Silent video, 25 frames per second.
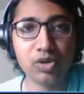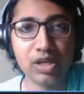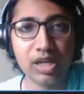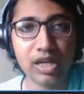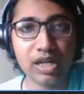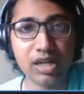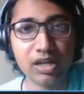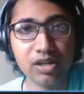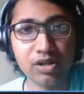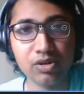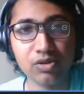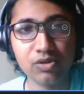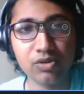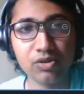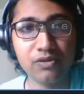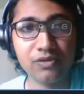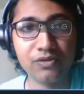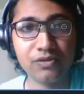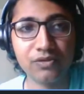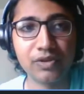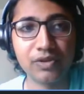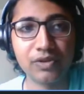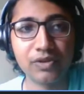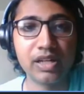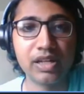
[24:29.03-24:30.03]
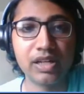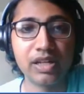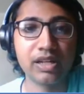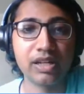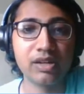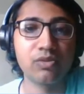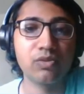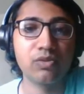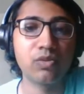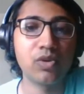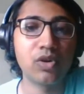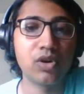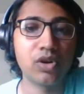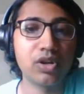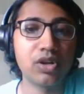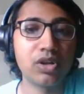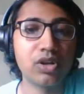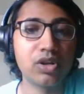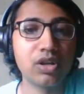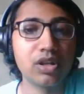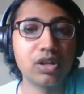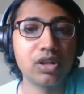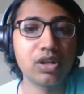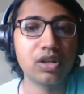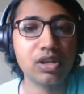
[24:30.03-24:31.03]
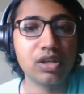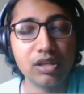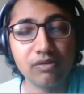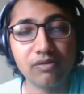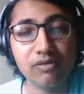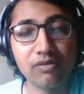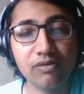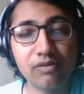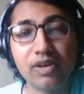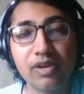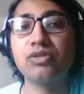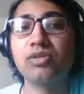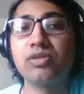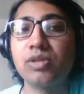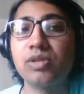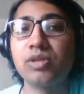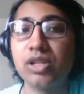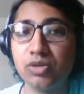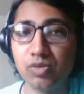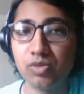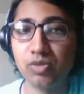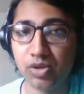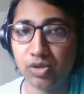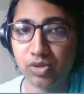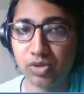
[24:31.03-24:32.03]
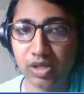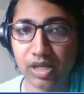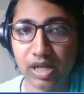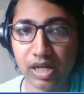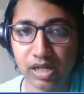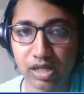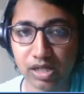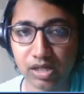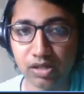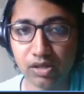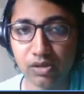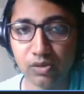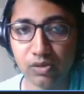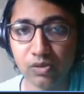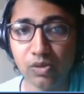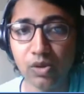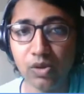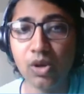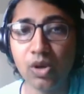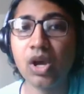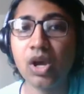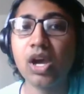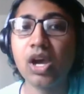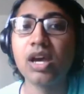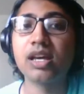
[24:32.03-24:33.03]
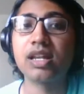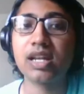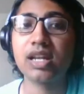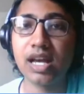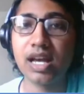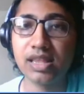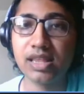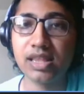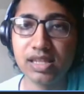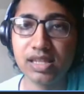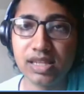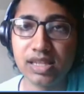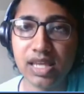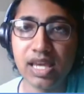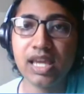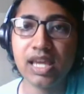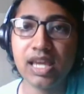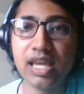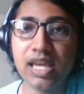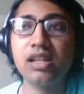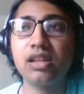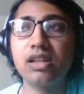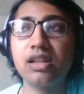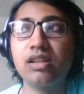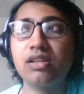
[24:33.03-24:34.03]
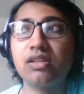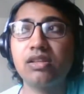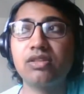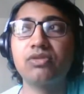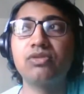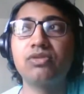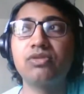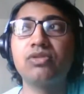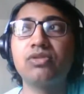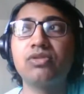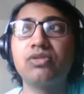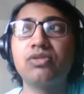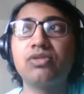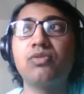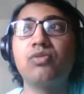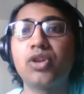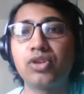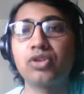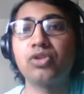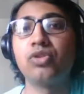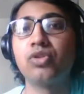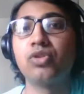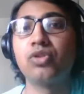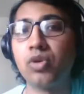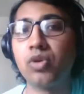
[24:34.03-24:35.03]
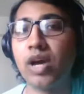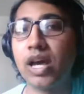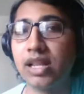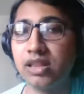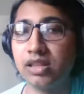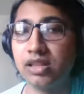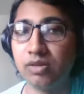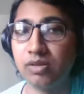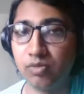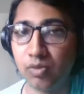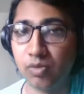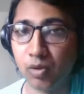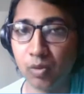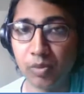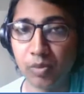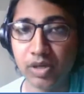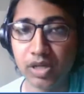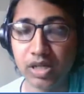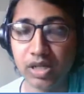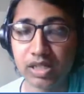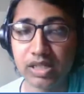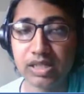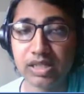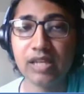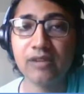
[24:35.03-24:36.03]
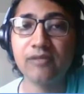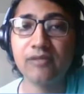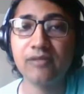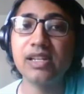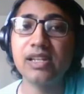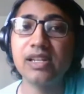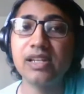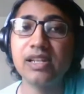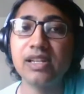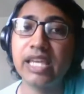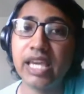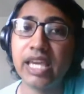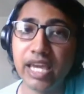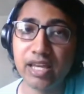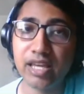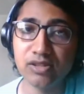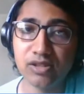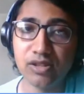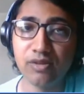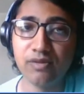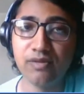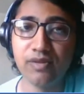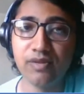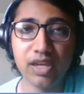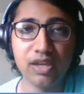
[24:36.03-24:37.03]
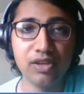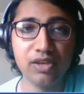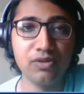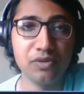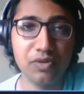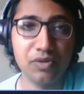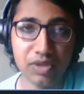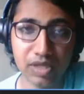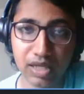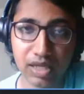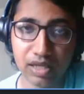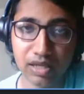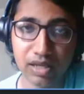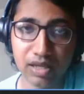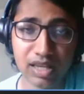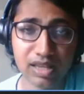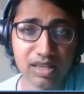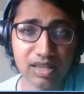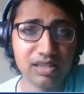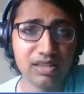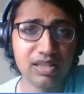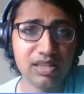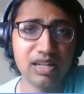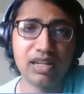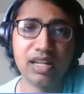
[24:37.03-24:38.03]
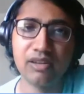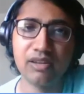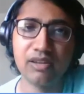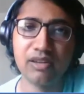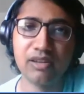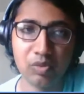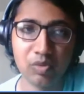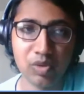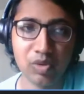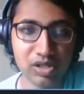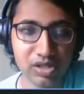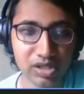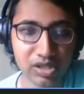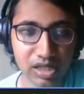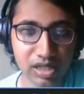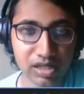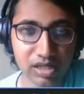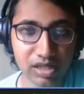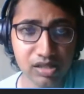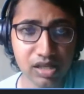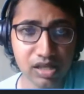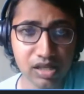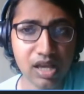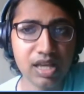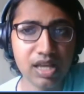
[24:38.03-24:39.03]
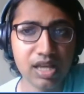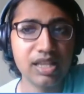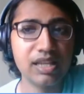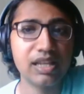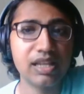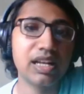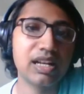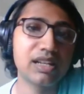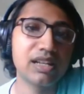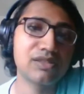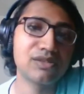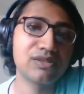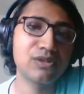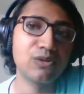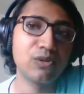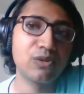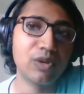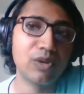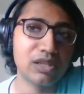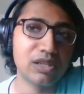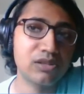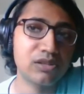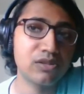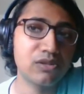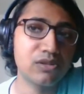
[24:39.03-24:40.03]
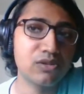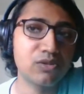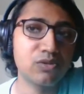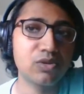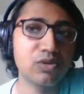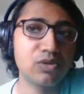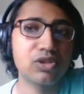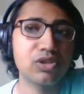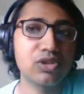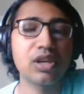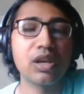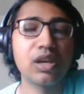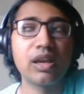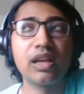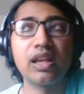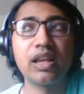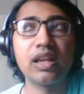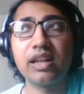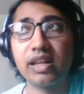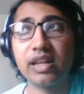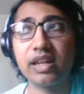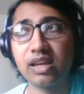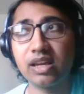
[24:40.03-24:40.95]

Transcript: you want to get into the field and what eventually you want to get into, rather than what you know at the moment. They will gauge the way you think. I think that everyone does. They'll ask you questions which